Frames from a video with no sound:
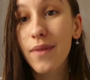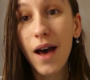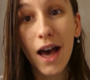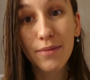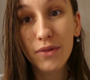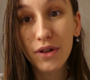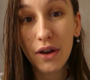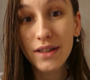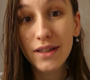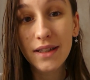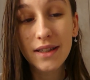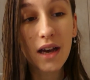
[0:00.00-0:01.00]
not going
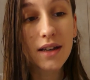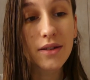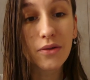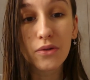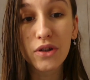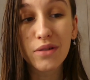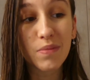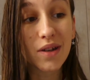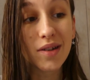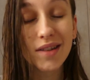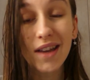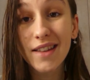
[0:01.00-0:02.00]
to this castle just
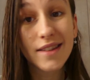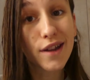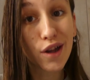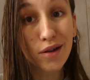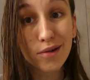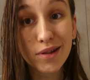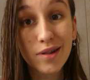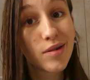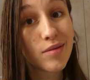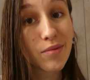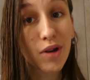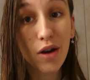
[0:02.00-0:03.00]
because it's closed
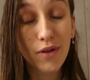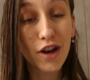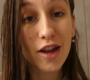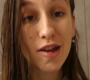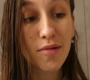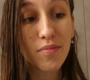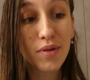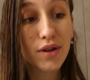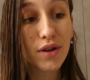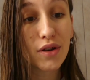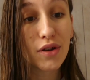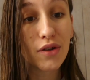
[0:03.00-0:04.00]
currently
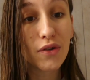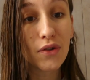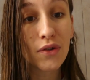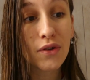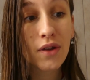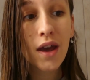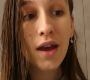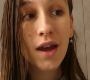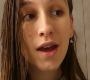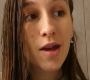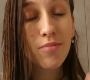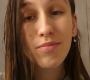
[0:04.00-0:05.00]
because
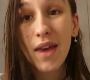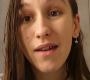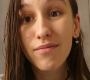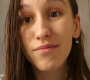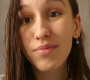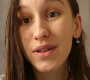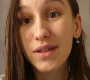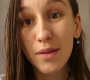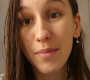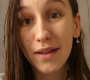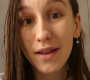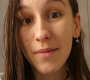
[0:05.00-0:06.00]
of the
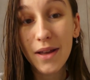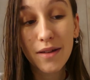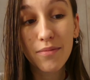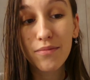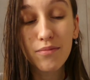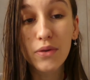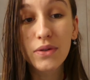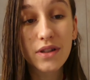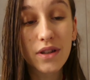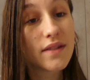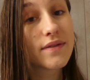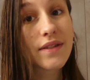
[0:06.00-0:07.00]
pandemic.
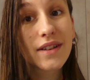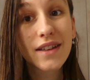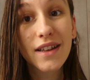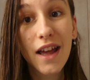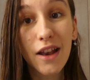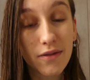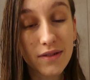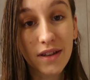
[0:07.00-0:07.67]
A lot of